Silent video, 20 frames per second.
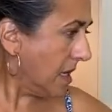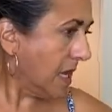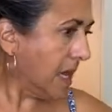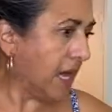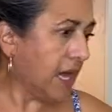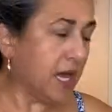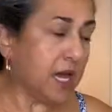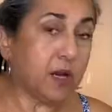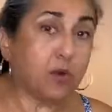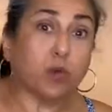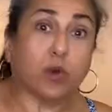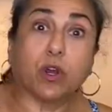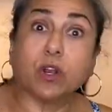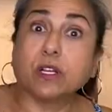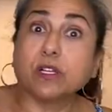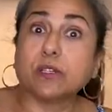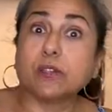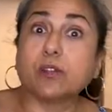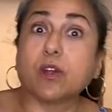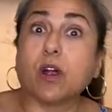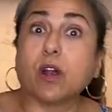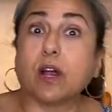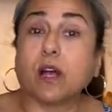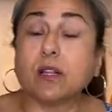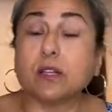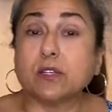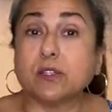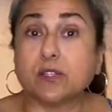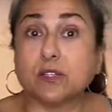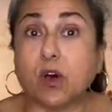and we're gonna start
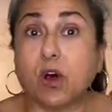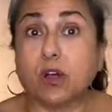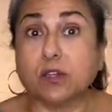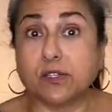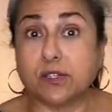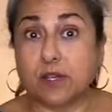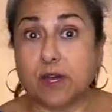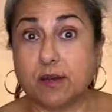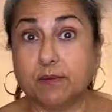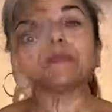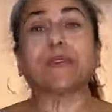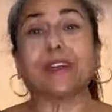on the salsa.